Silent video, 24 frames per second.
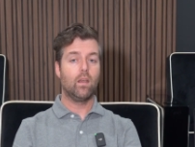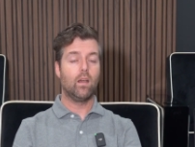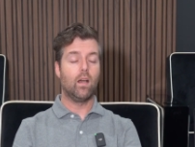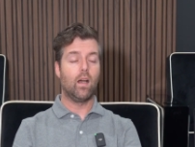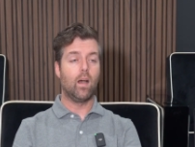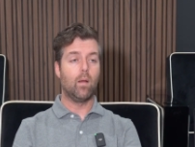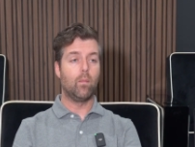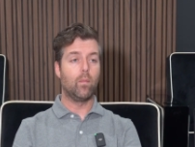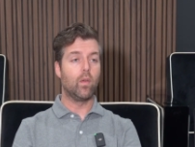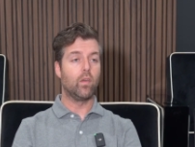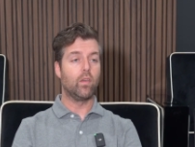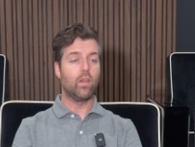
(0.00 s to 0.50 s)

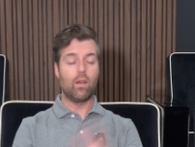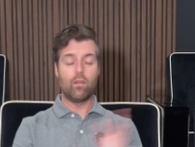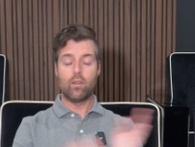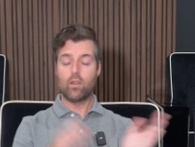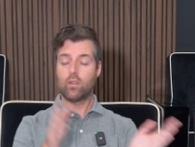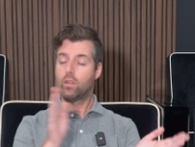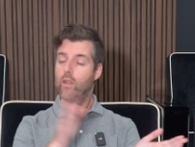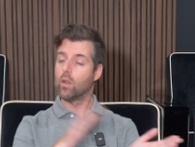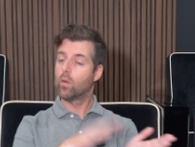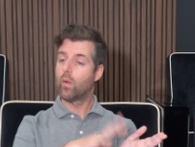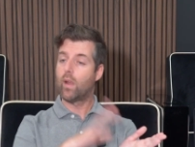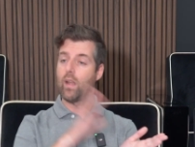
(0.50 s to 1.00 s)
Um, there's
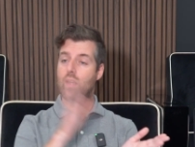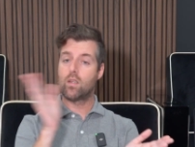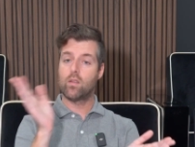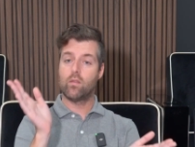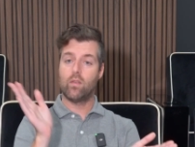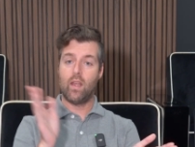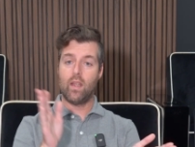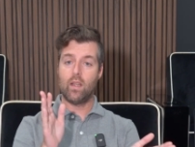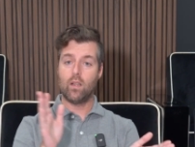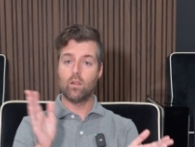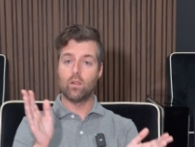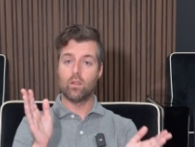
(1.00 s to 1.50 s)
obviously a range of
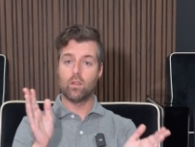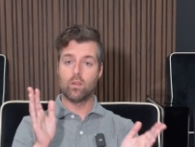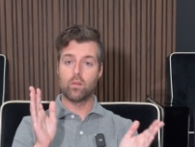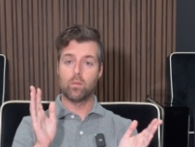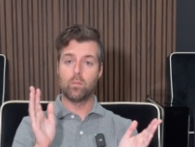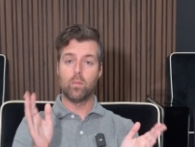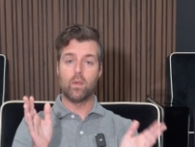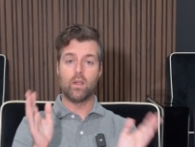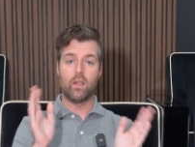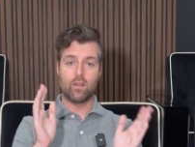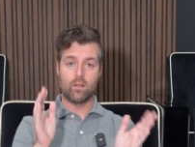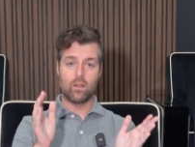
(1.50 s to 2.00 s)
angles,
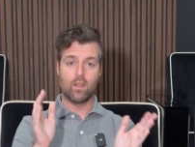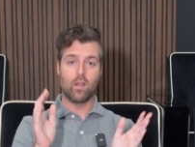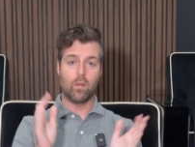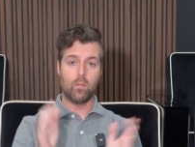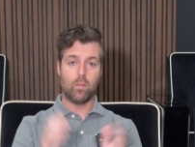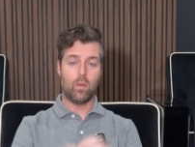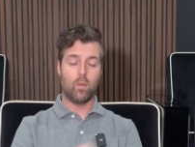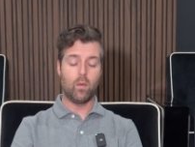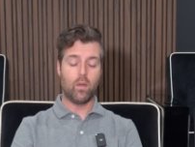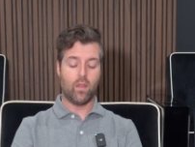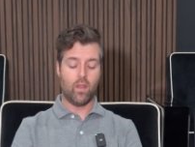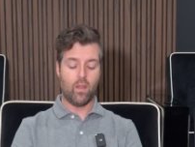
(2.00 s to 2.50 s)
but it's going to
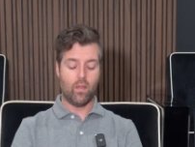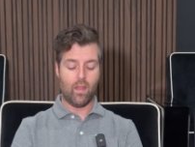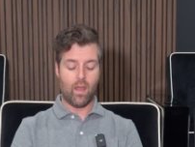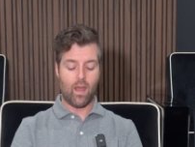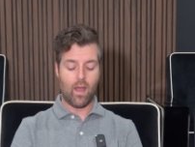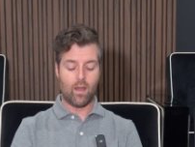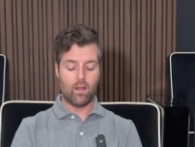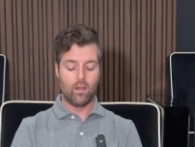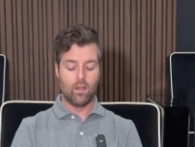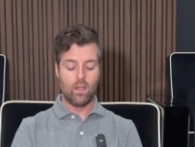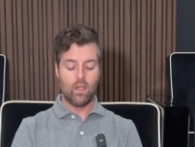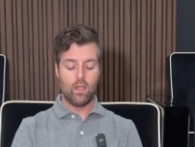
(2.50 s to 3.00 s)
be within
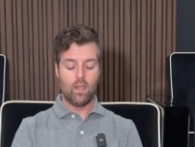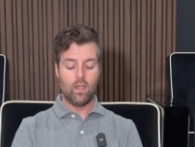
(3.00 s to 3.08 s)
that.